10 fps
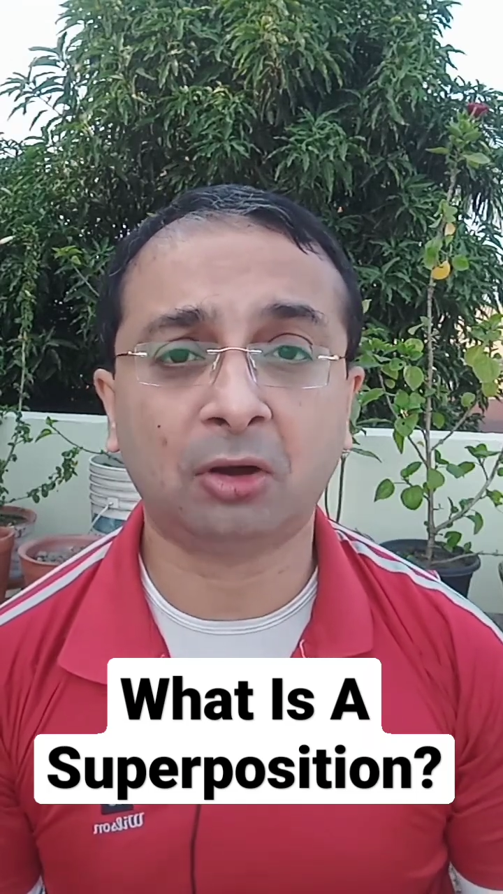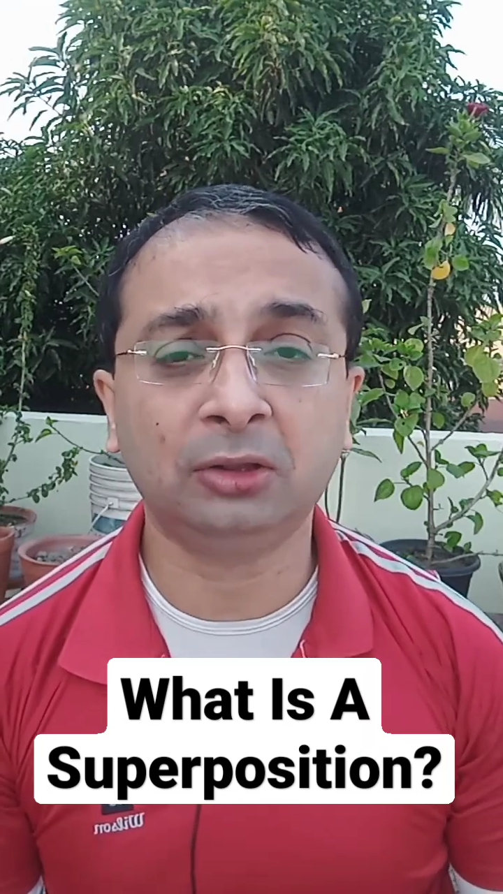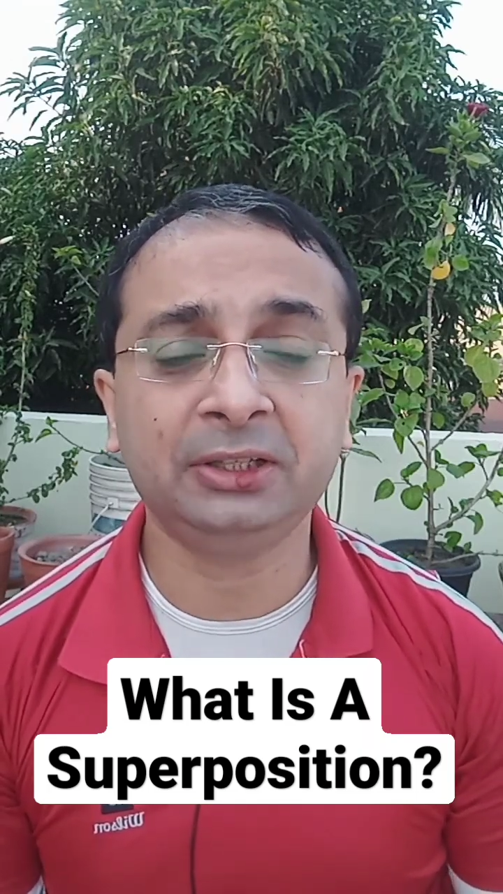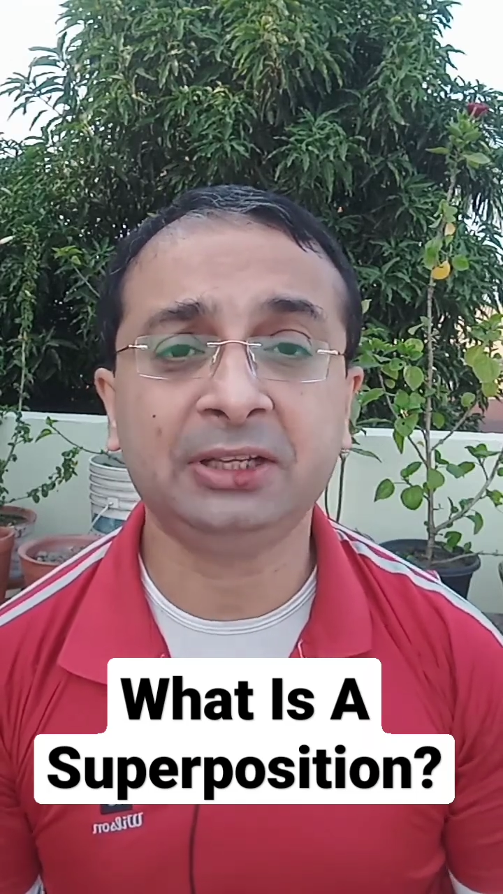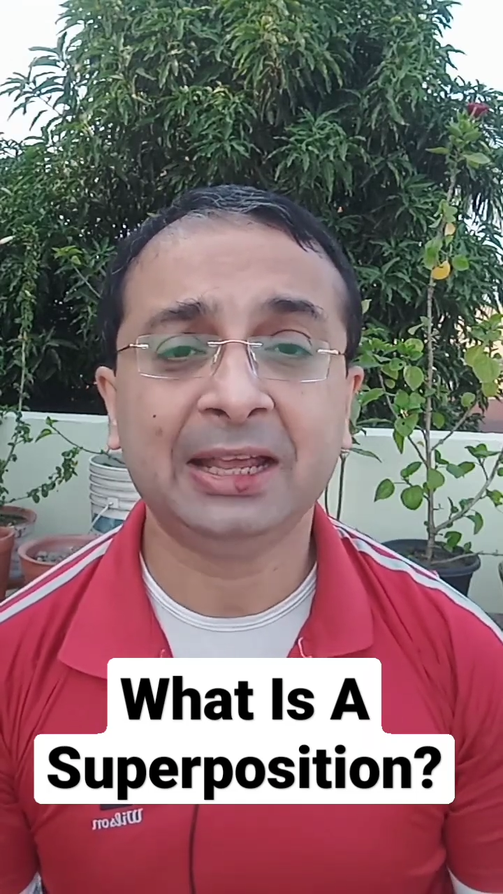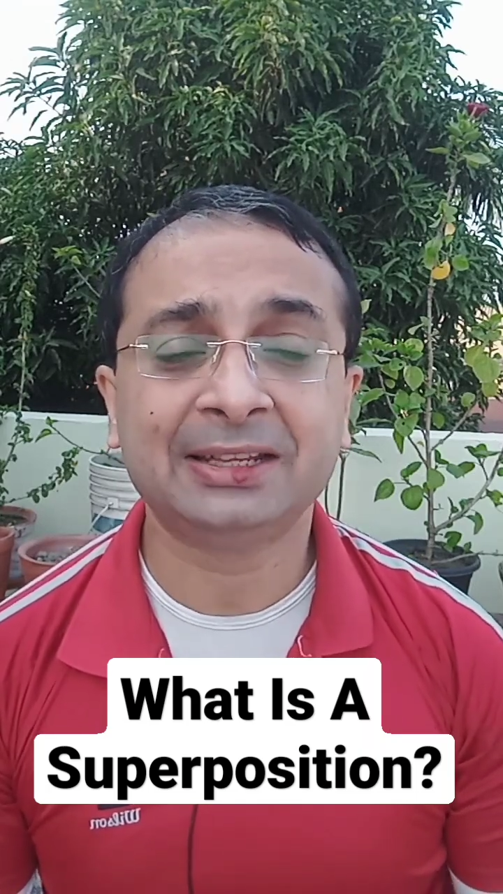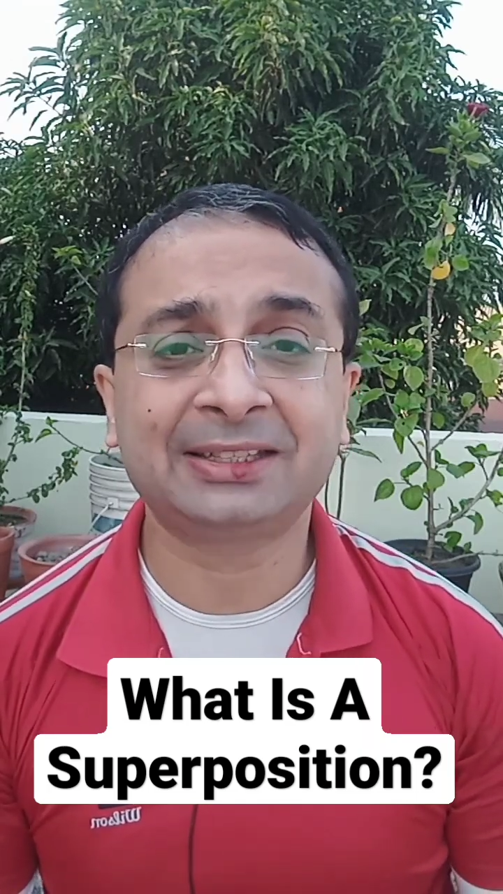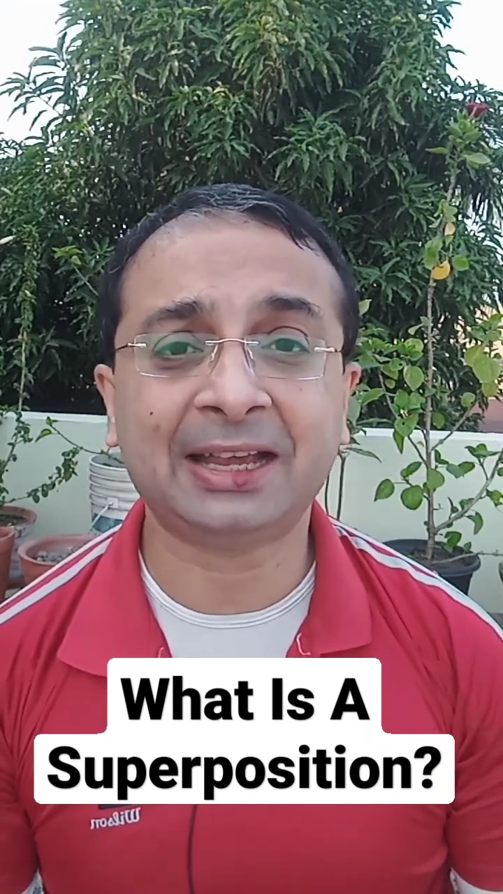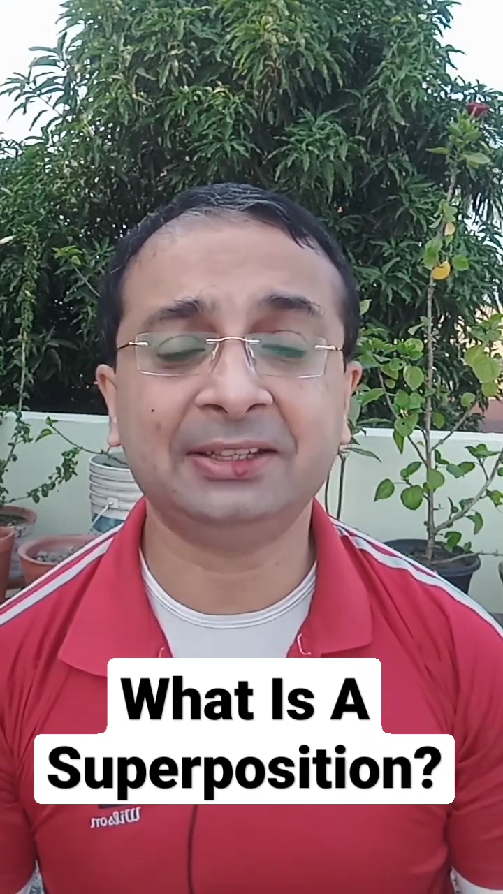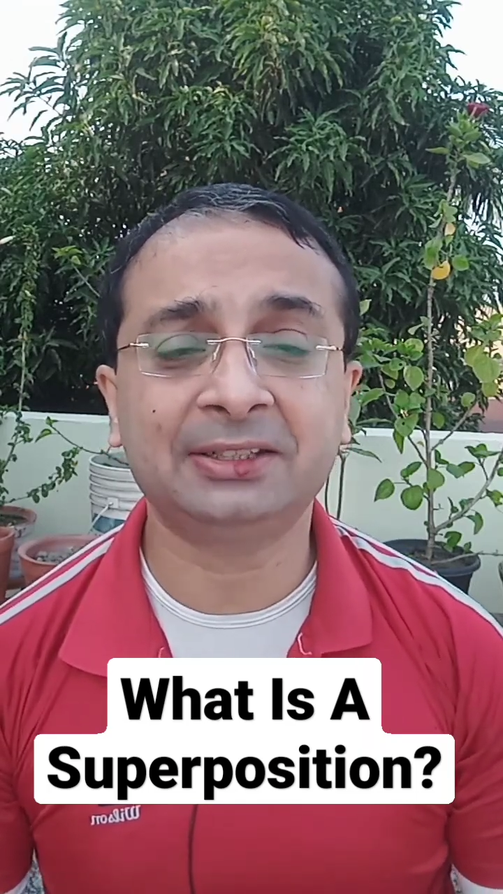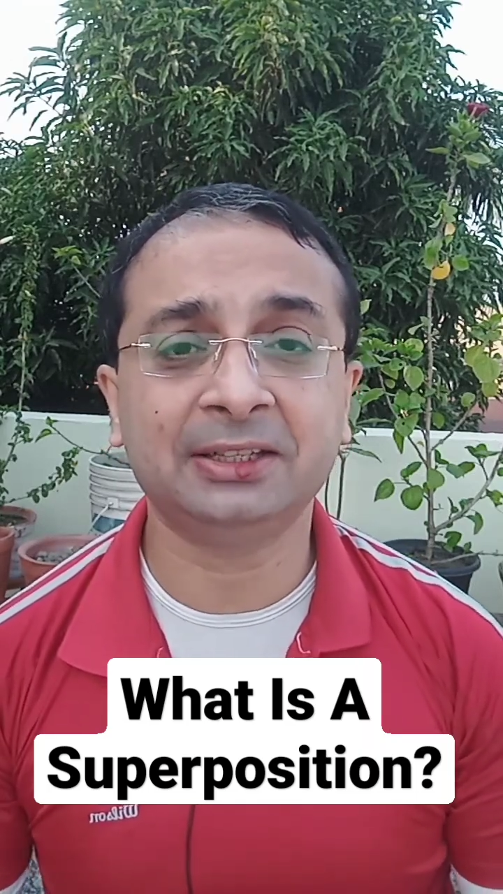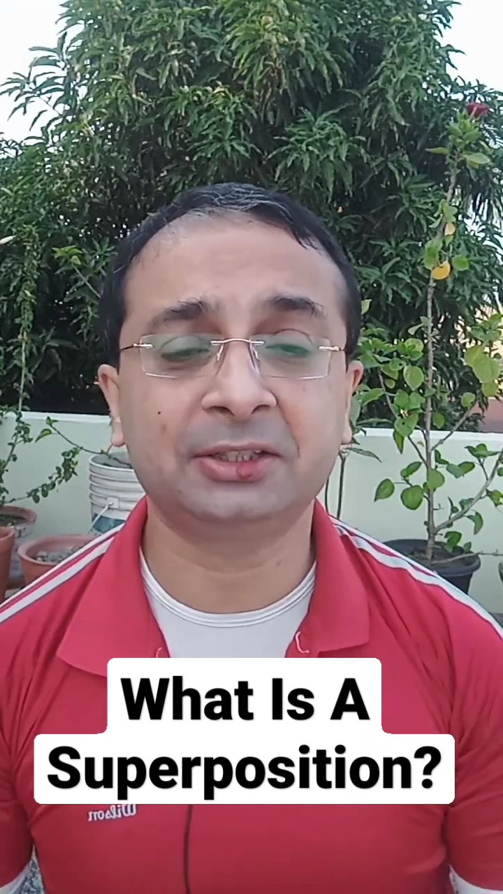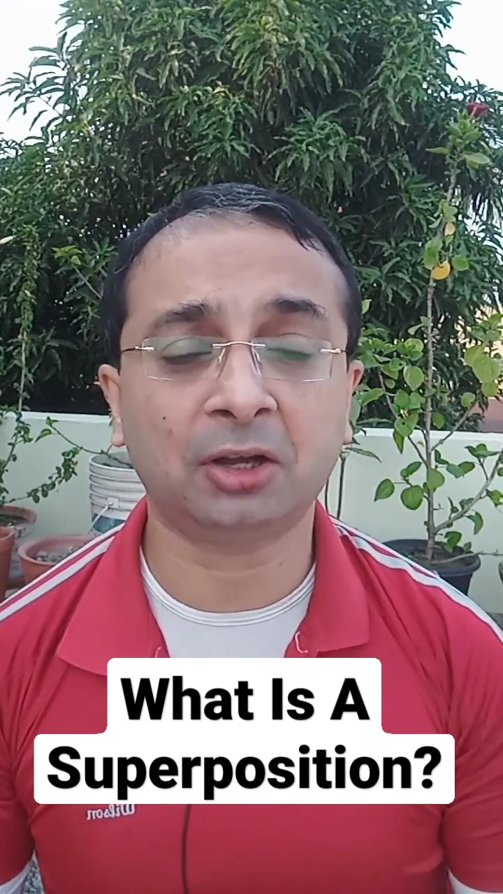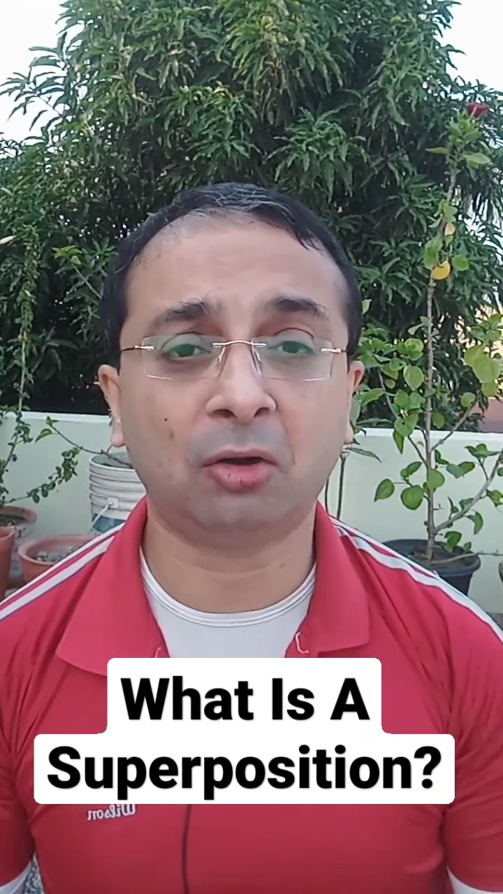all the sizes,